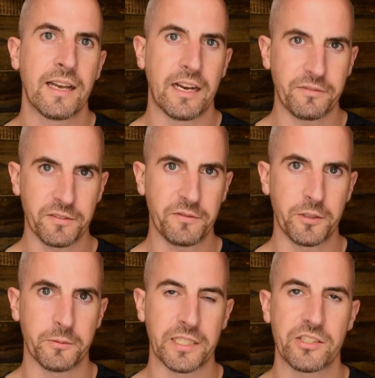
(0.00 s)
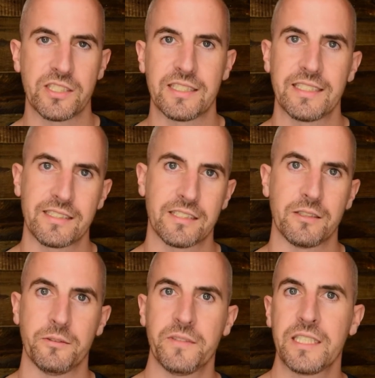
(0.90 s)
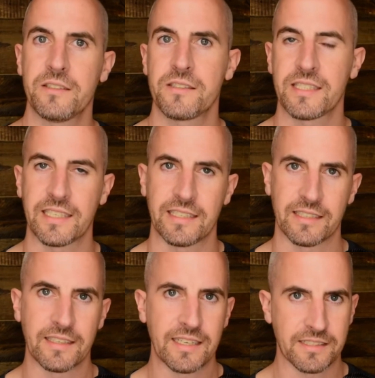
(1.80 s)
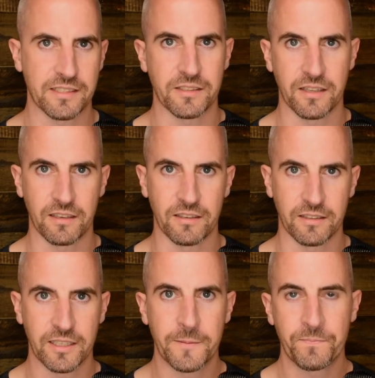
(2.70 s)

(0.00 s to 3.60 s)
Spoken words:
After 4 weeks, she takes the 2 videos again and has another look.